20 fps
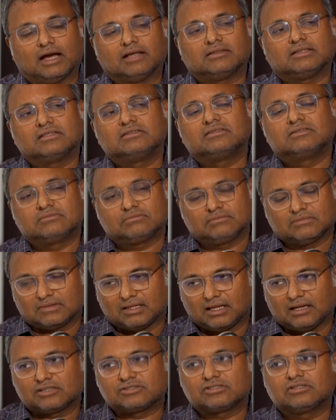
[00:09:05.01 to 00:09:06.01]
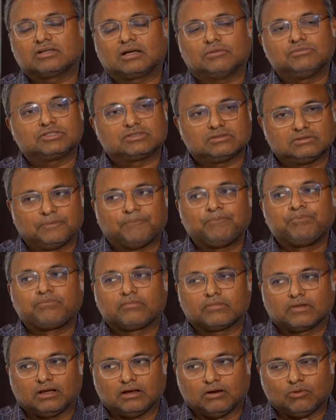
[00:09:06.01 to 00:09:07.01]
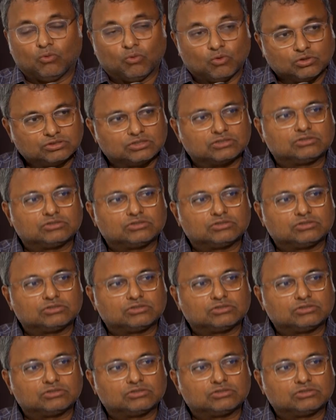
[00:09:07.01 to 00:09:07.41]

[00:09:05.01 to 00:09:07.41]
I think the Election Commission owes